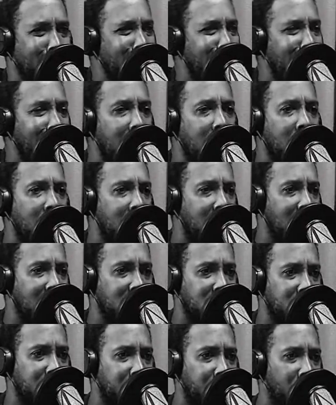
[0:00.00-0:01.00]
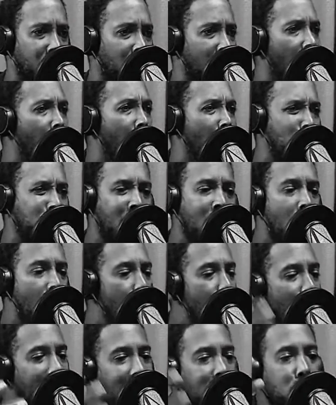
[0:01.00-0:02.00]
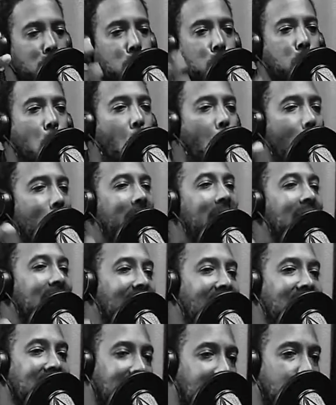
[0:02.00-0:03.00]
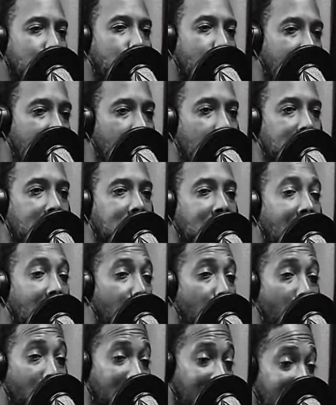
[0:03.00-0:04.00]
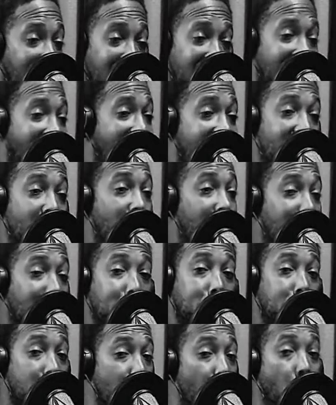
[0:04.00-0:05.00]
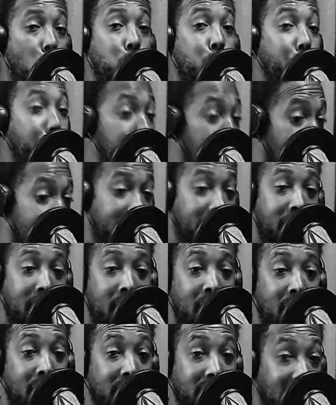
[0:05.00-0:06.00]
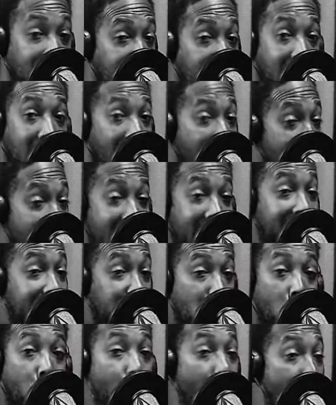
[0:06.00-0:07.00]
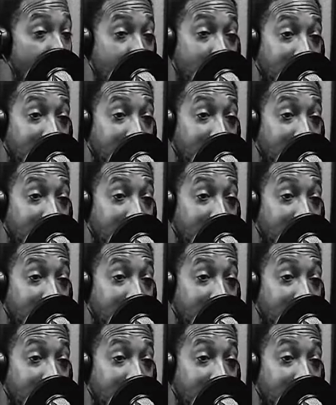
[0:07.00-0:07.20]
like $100 a share. Lowe's, you got so many things that's traded on the stock market, and I don't claim to know shit. I ain't no motherfucking